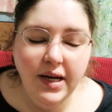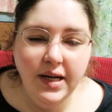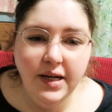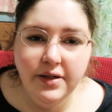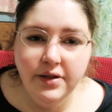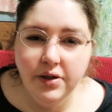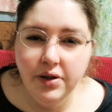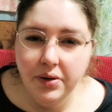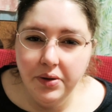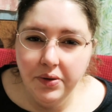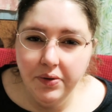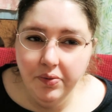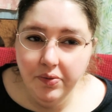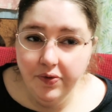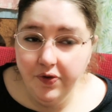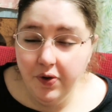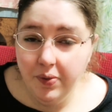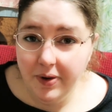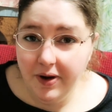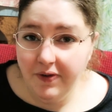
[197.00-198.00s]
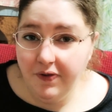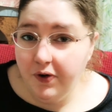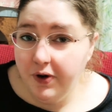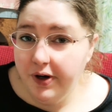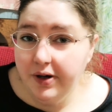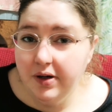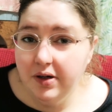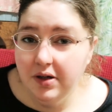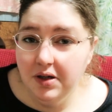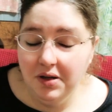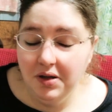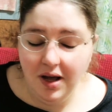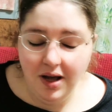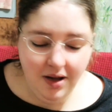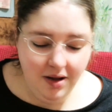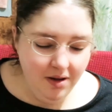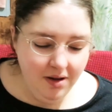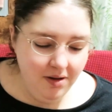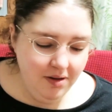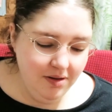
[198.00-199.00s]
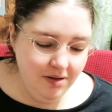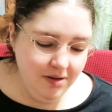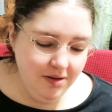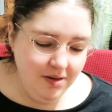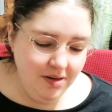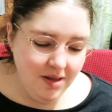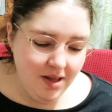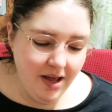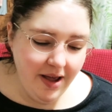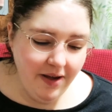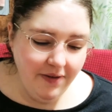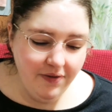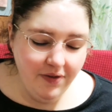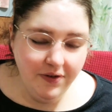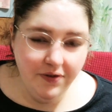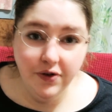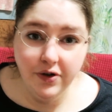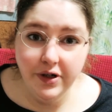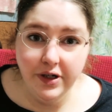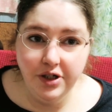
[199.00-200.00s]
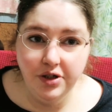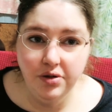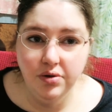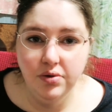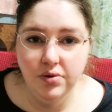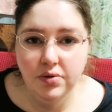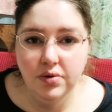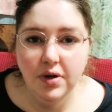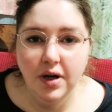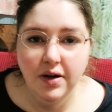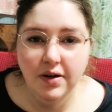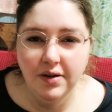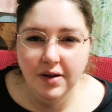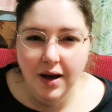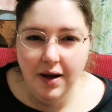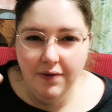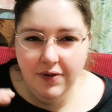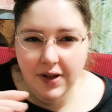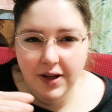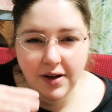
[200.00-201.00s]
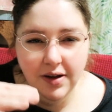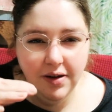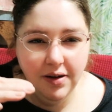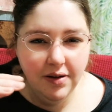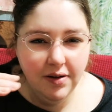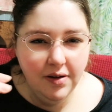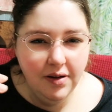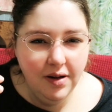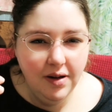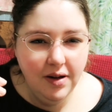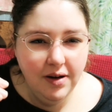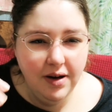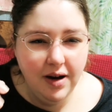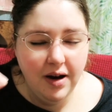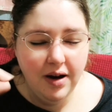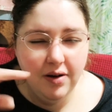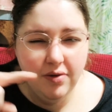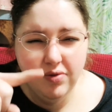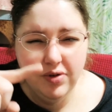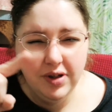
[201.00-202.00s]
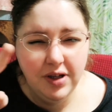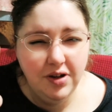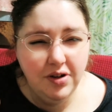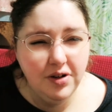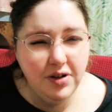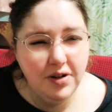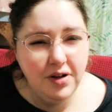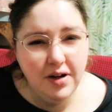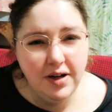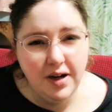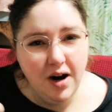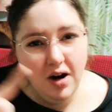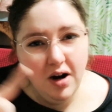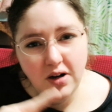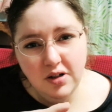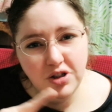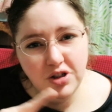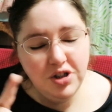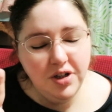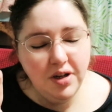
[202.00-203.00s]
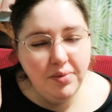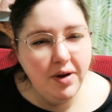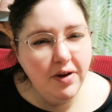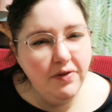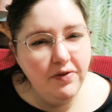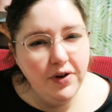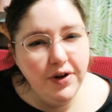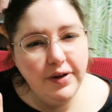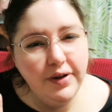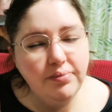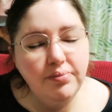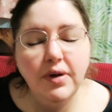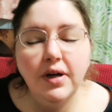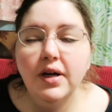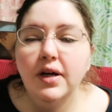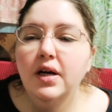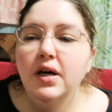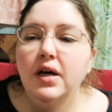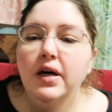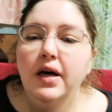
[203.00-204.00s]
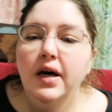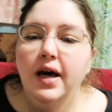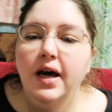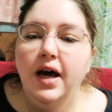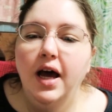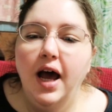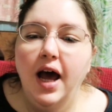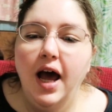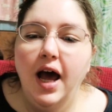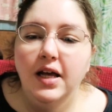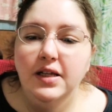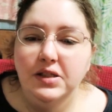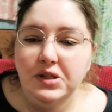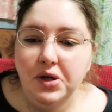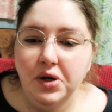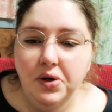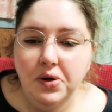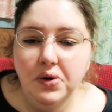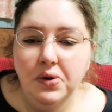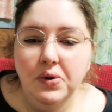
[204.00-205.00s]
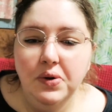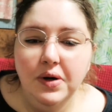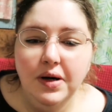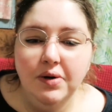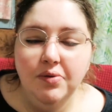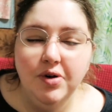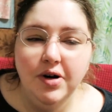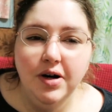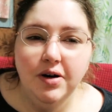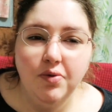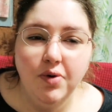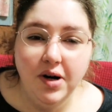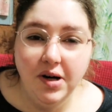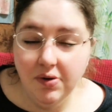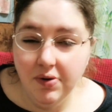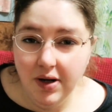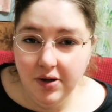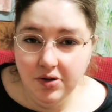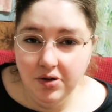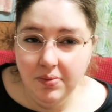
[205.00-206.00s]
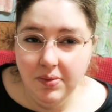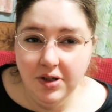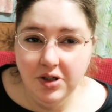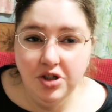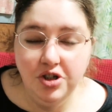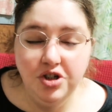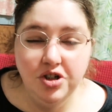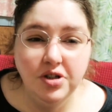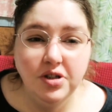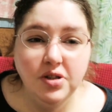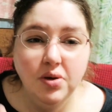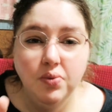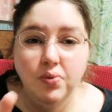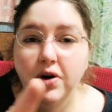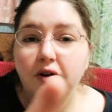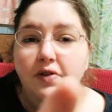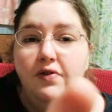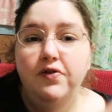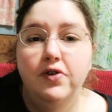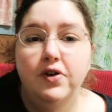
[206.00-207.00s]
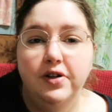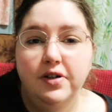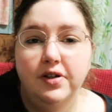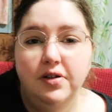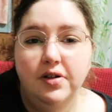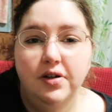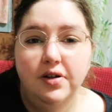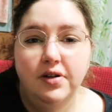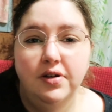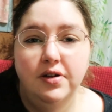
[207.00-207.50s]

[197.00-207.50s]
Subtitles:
I need to go for my foot. I have the foot issue. I have like not a really good arch in my foot. So when I walk around too much, just the one foot